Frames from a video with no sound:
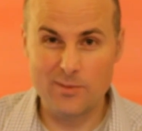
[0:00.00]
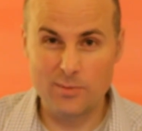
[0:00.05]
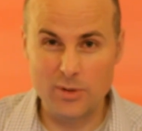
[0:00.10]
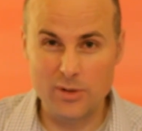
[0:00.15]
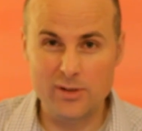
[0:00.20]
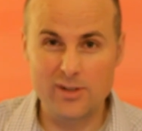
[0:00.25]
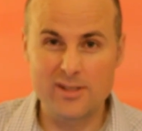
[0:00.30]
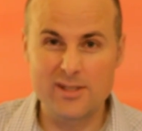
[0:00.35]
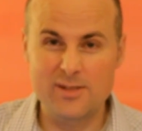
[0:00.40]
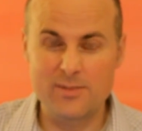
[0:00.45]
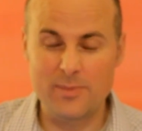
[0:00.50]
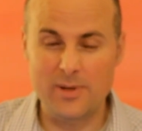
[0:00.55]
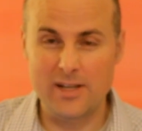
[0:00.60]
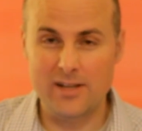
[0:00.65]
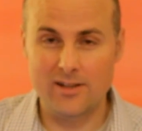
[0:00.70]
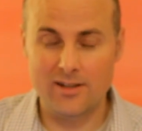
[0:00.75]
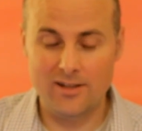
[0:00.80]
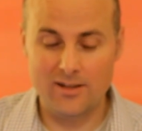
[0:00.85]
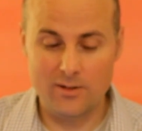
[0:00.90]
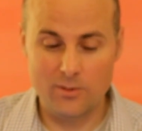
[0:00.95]
Bluetooth
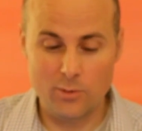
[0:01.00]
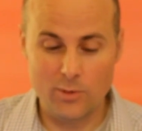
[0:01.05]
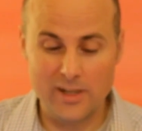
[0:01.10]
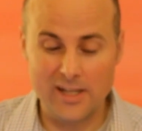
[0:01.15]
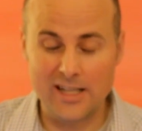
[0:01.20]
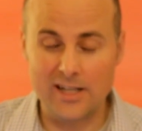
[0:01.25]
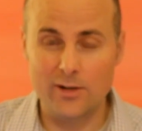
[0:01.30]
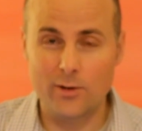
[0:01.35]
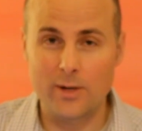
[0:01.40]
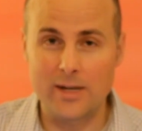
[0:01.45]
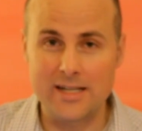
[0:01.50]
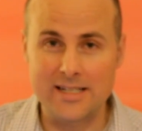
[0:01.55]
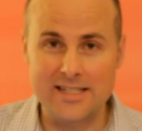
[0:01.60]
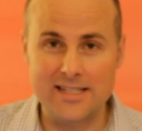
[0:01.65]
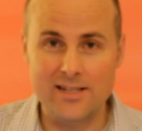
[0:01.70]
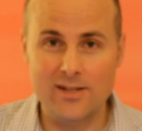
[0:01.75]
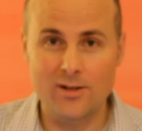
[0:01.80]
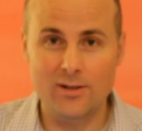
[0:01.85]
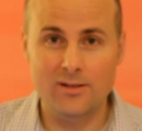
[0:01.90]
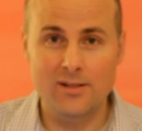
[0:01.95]
speaker, you want to get a great
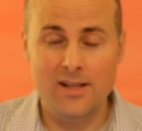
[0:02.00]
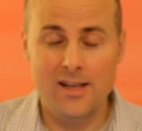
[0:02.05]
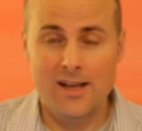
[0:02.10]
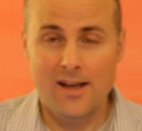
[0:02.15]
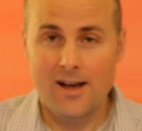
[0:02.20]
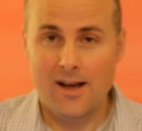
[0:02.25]
deal.